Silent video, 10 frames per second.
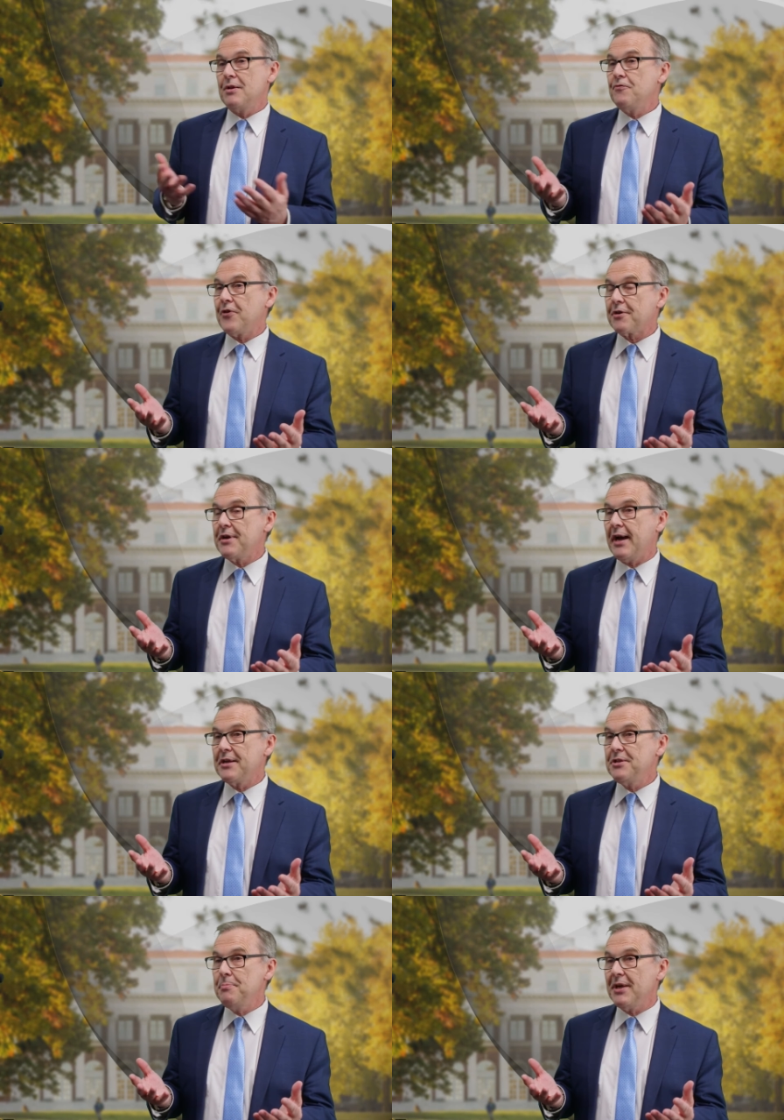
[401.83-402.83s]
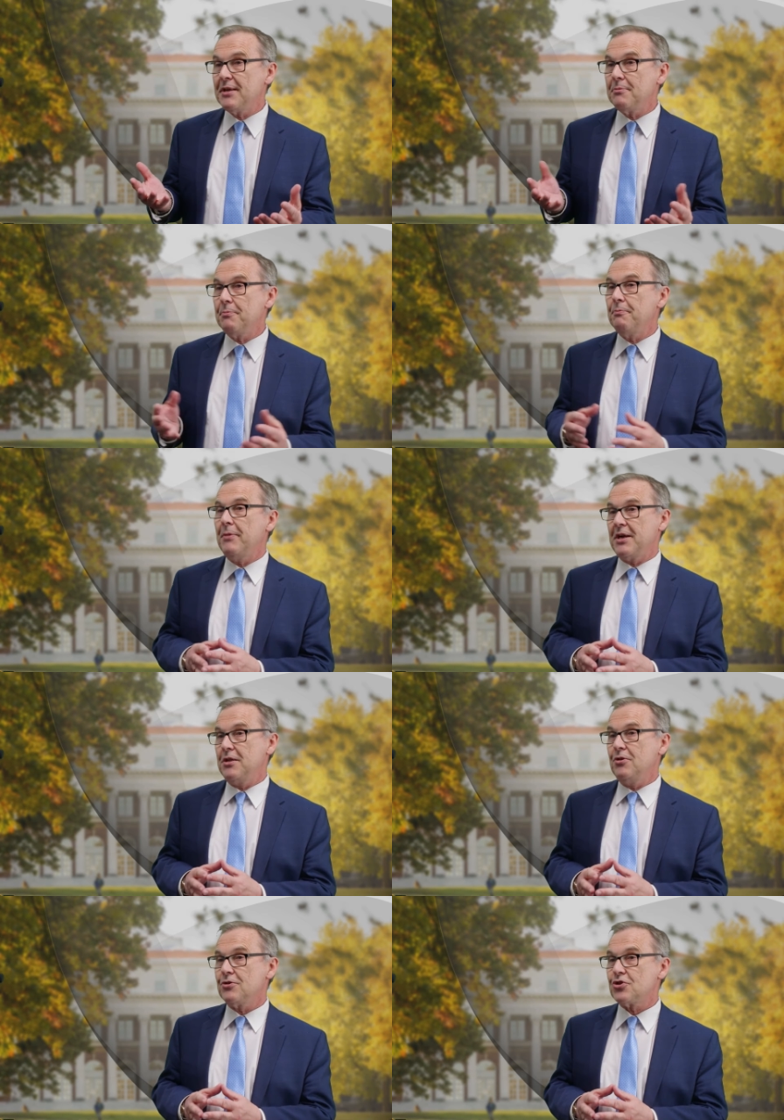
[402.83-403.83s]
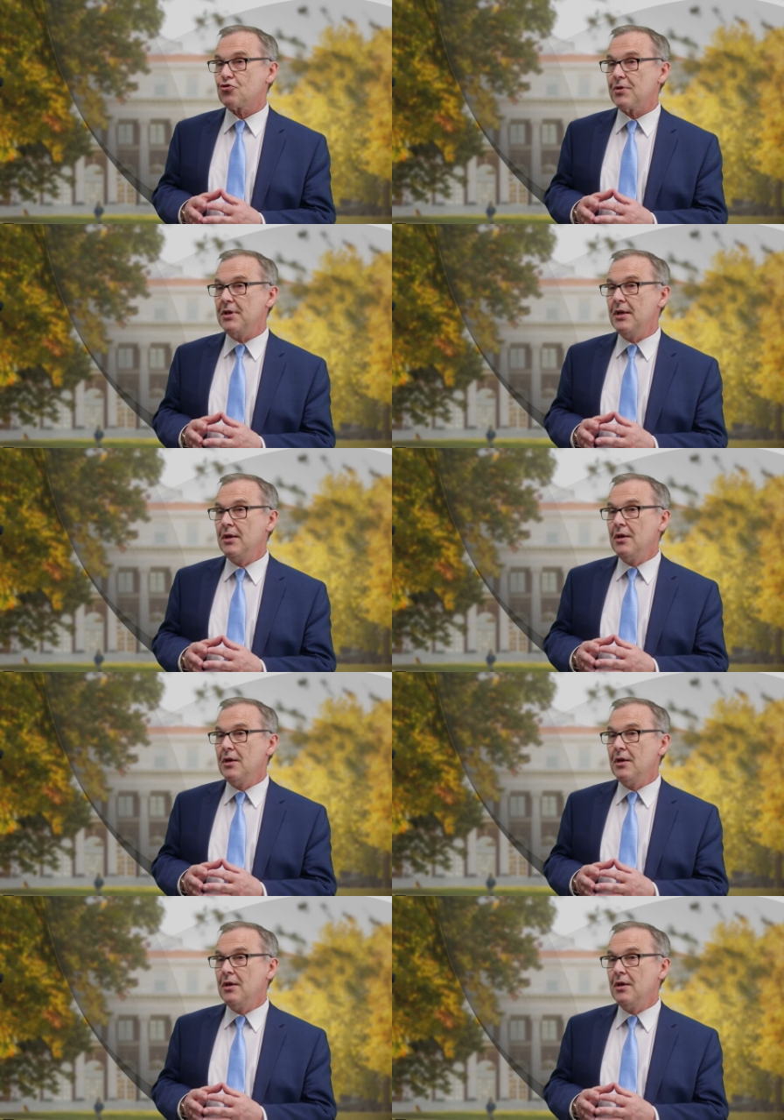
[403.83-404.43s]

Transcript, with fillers: are in very high demand by industry.